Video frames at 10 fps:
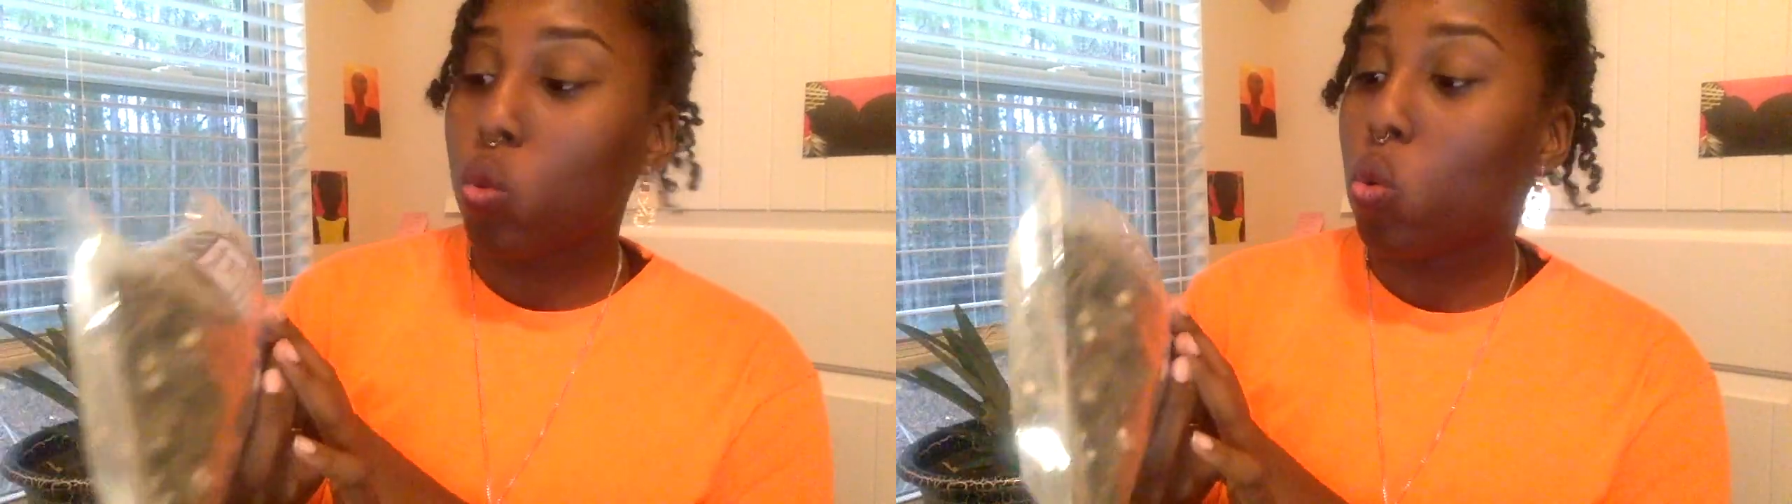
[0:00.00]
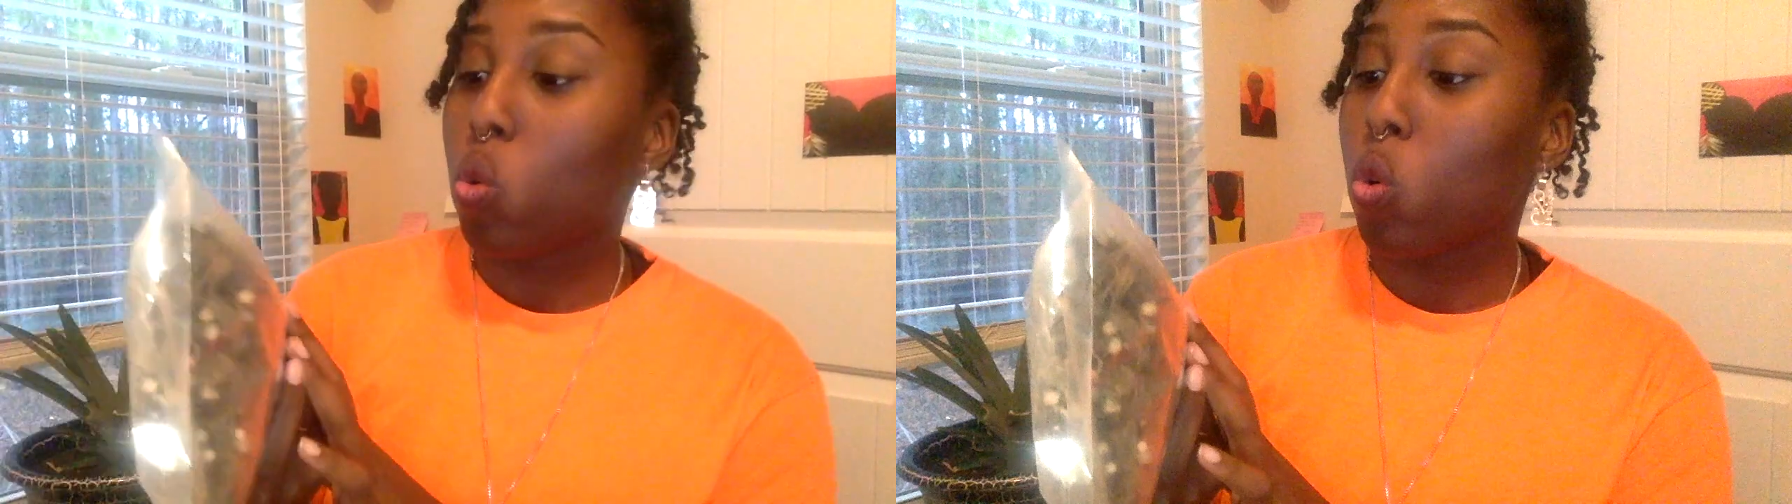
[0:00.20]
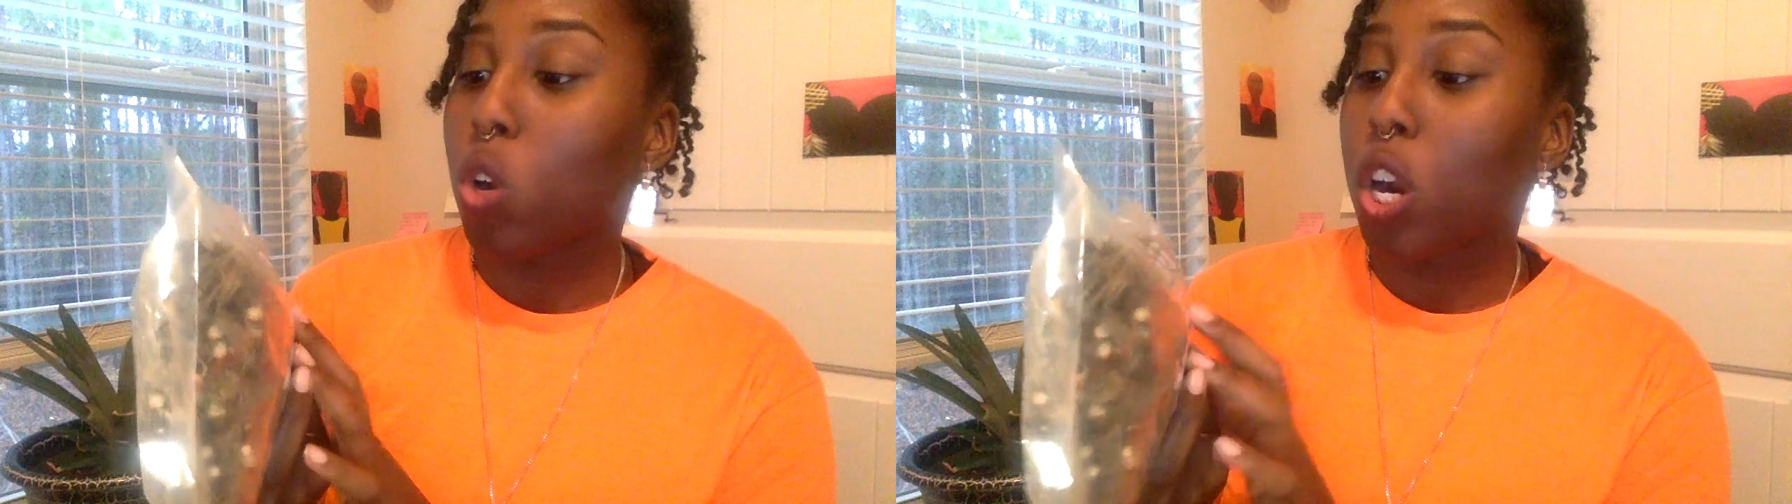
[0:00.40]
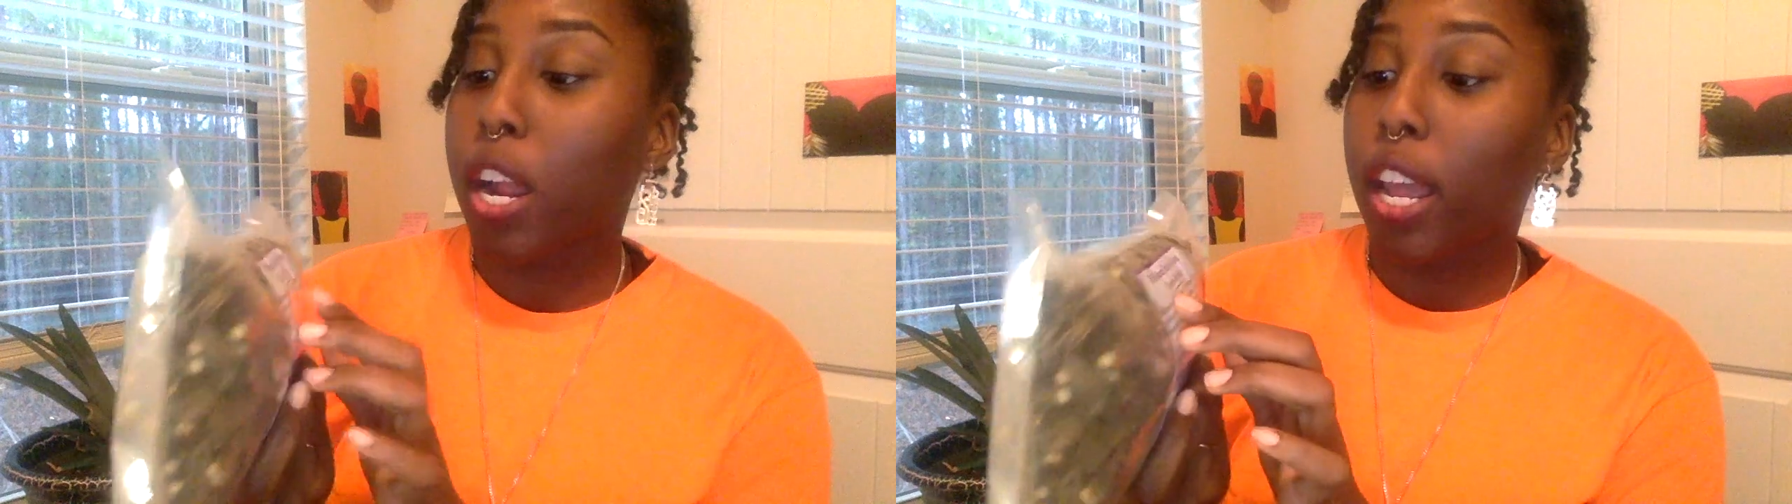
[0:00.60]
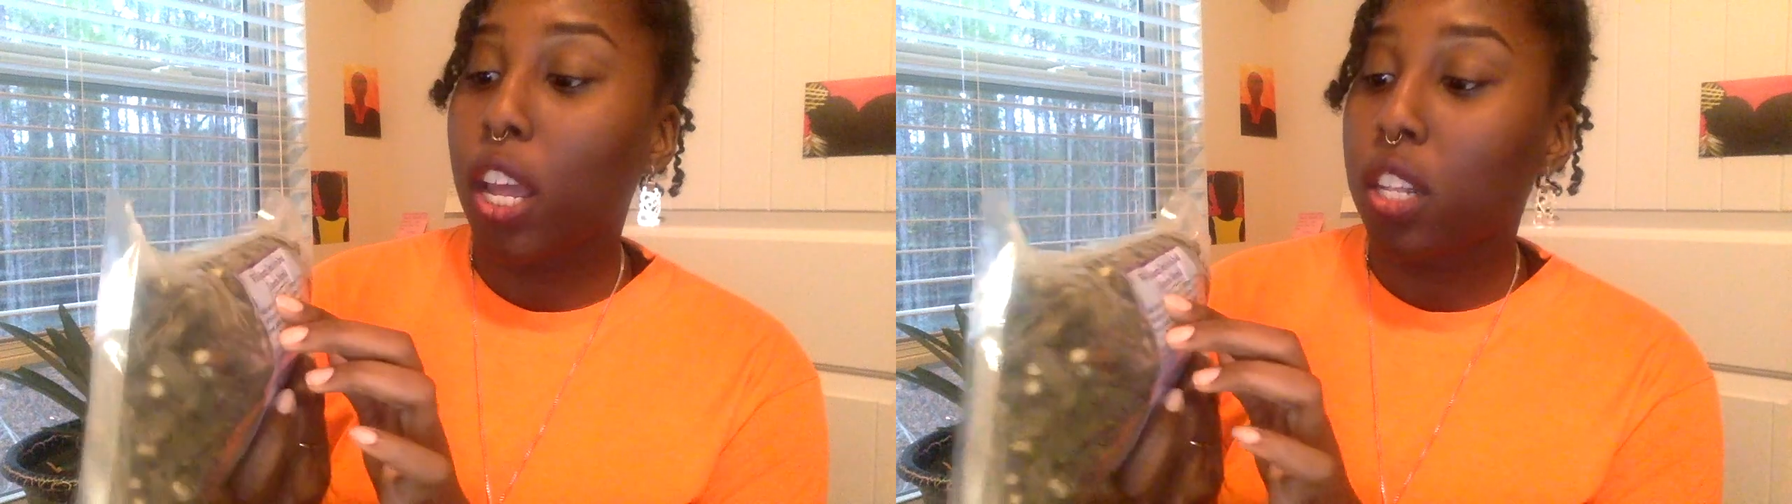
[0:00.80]
or
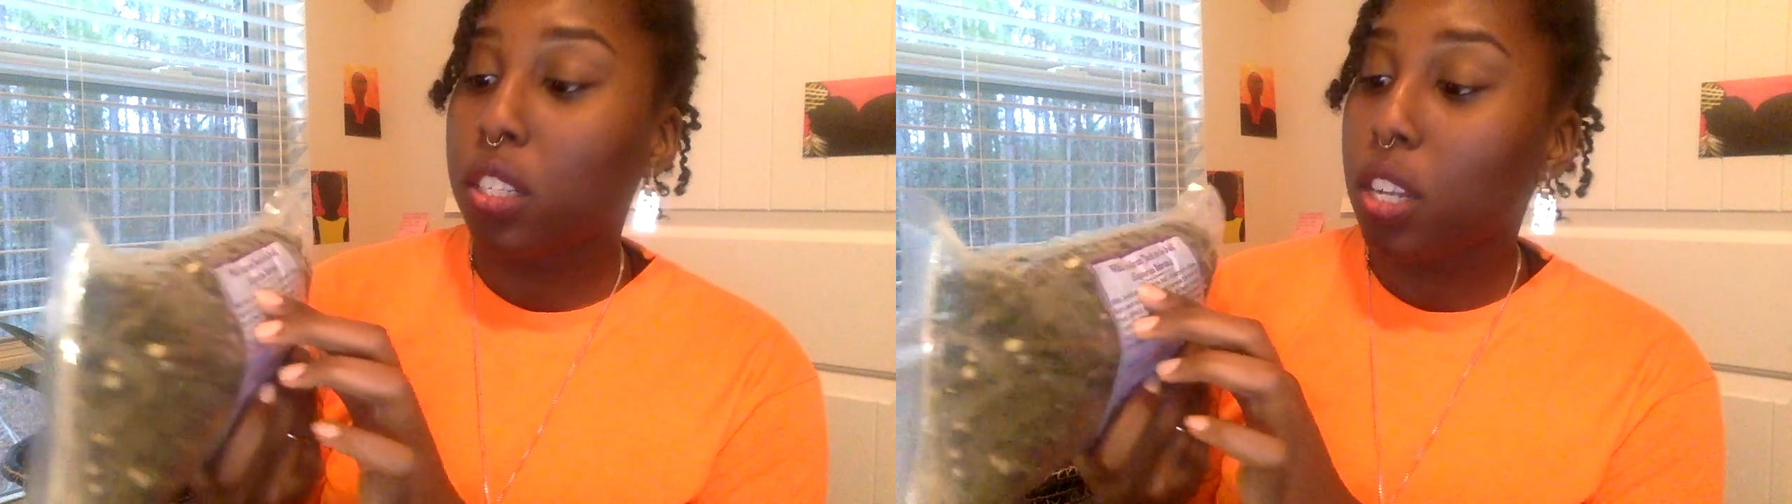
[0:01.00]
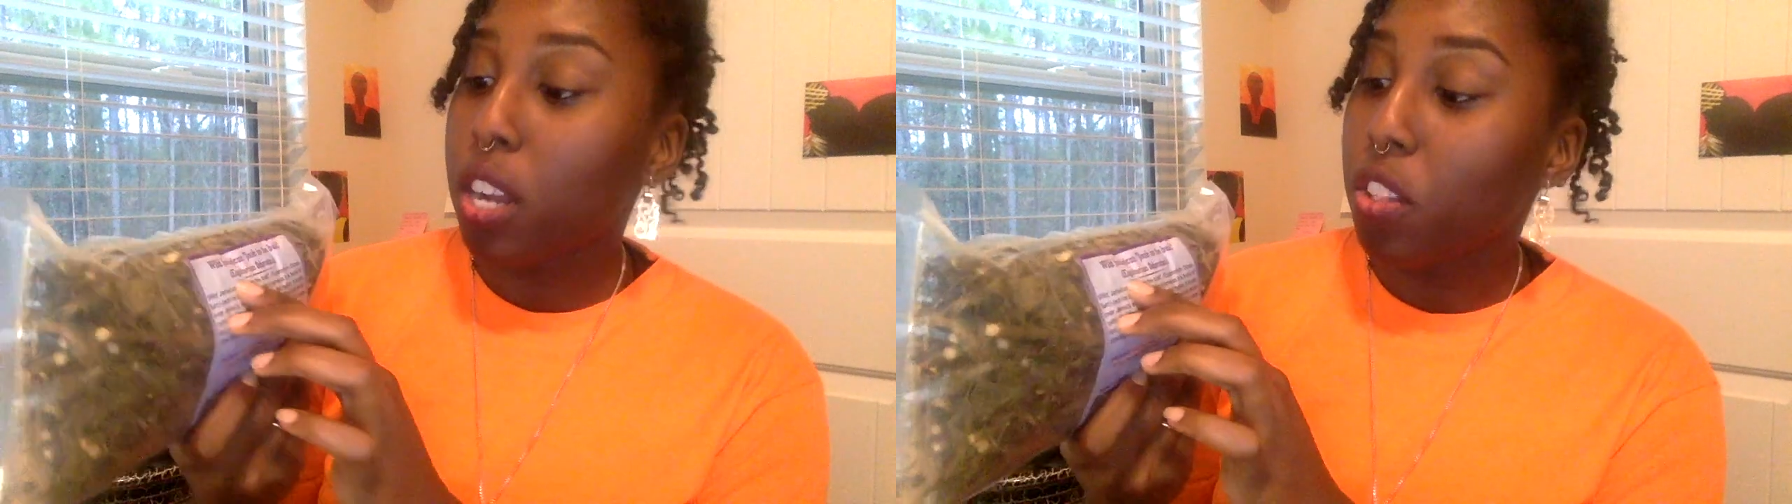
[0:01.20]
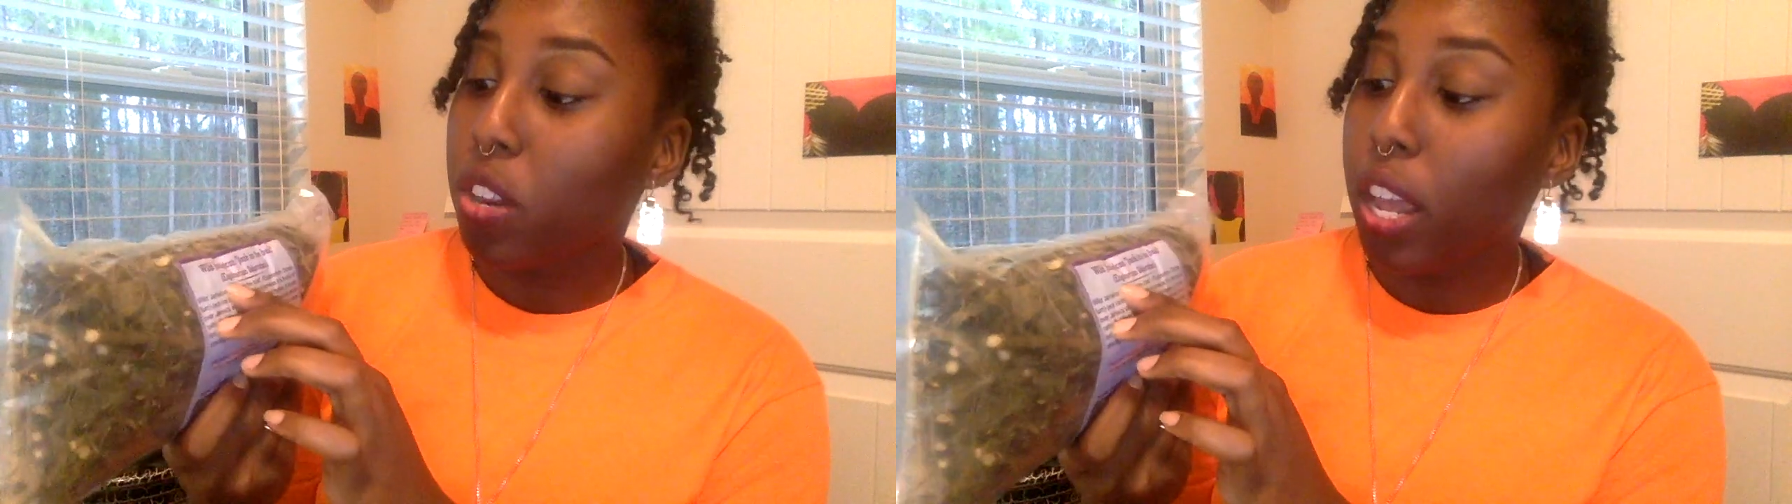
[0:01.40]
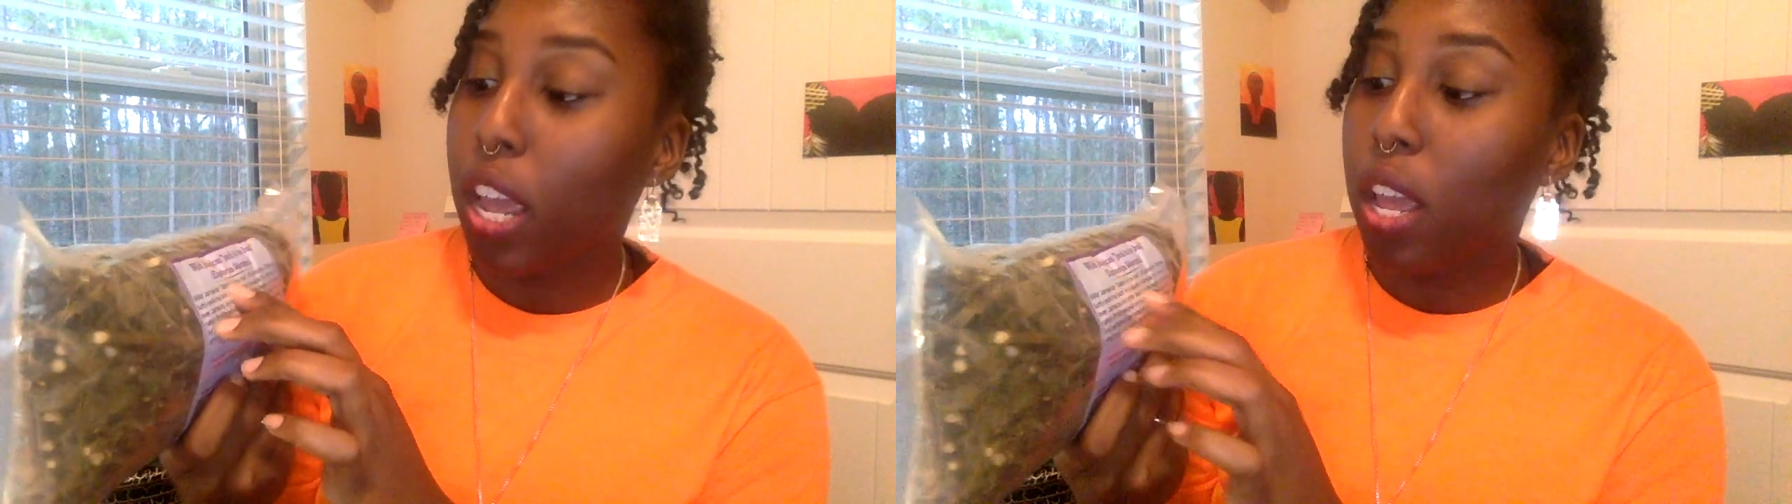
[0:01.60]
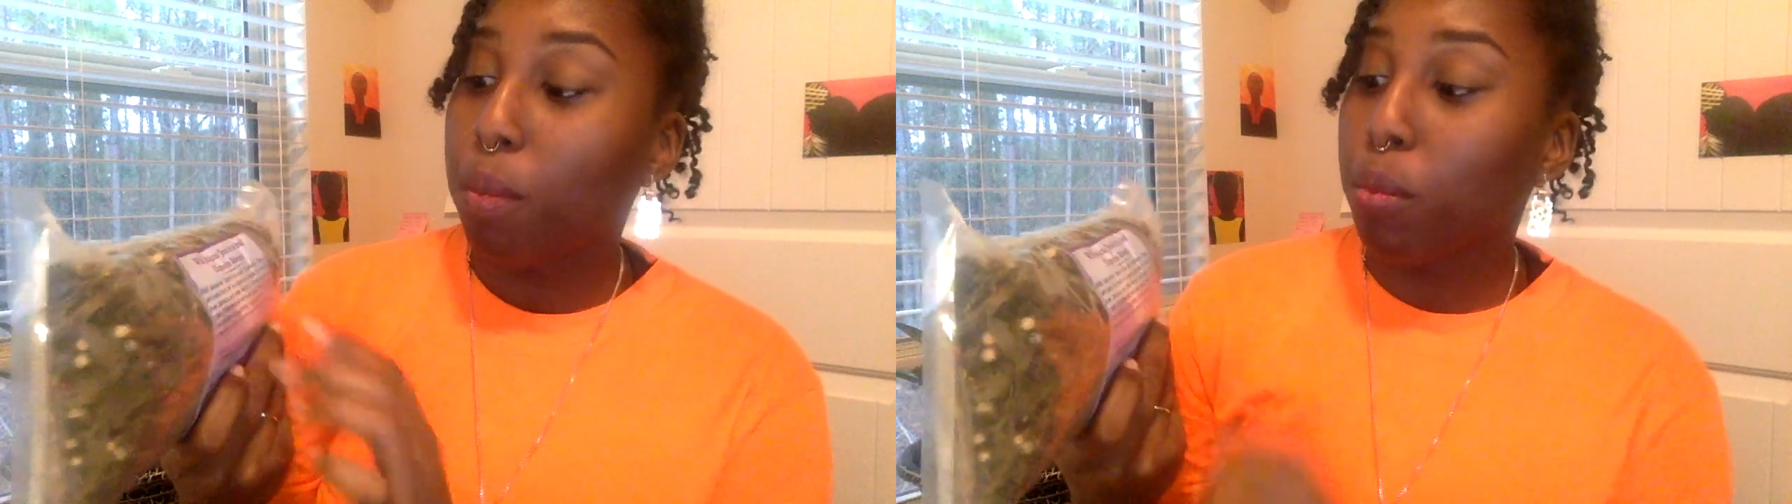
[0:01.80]
it's another
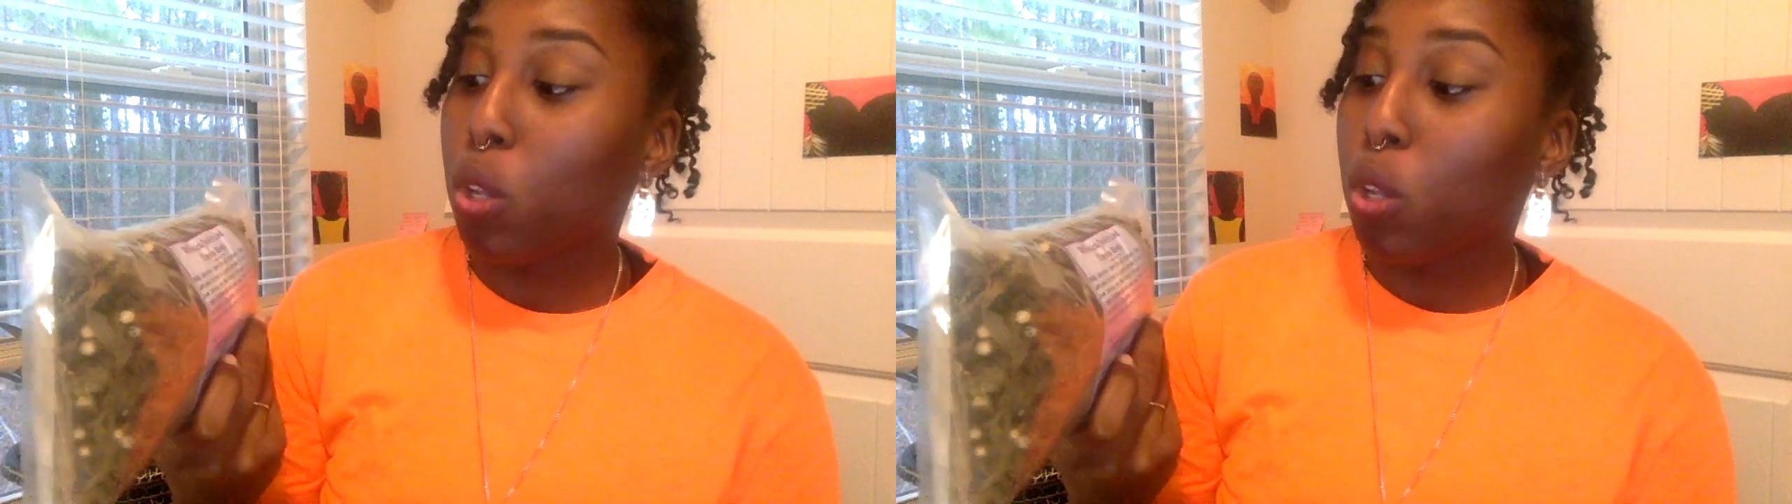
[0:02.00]
name,